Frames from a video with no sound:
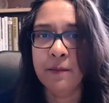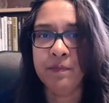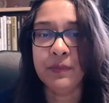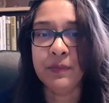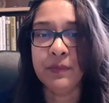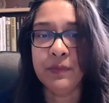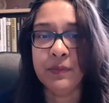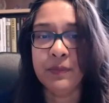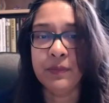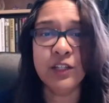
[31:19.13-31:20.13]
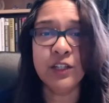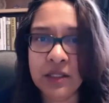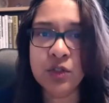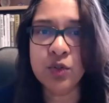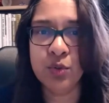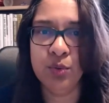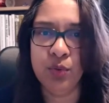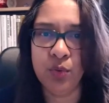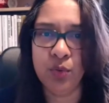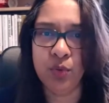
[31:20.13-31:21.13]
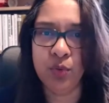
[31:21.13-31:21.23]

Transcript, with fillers: intentions into your day